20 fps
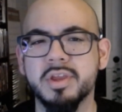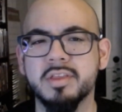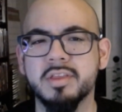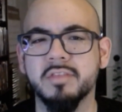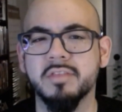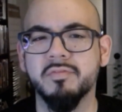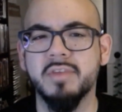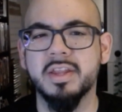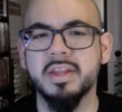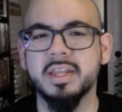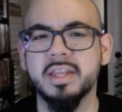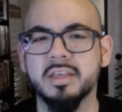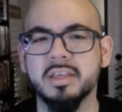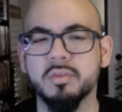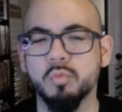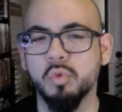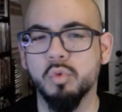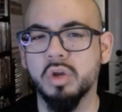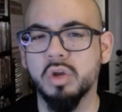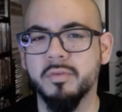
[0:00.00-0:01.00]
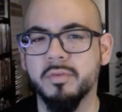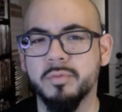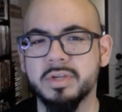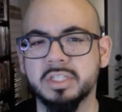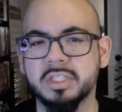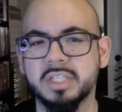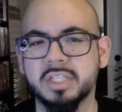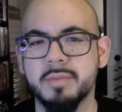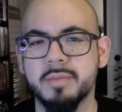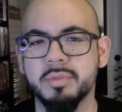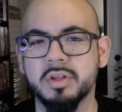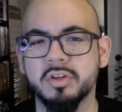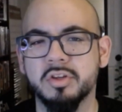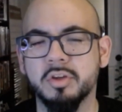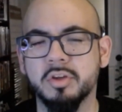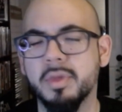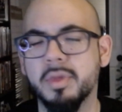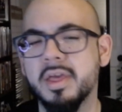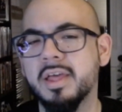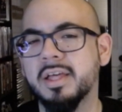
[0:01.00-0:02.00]
defending his World Heavyweight
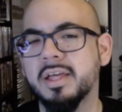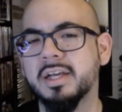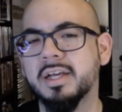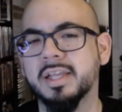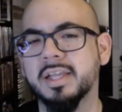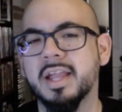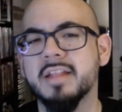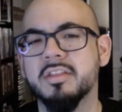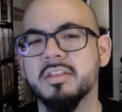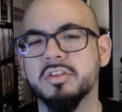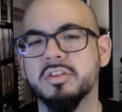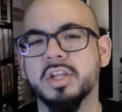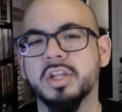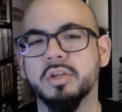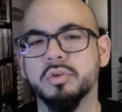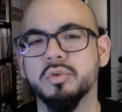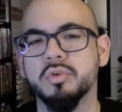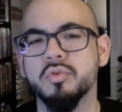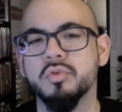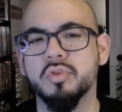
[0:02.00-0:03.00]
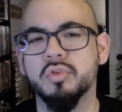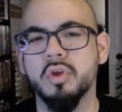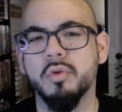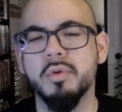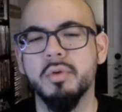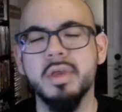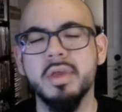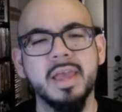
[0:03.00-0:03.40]
Championship against Jey Uso.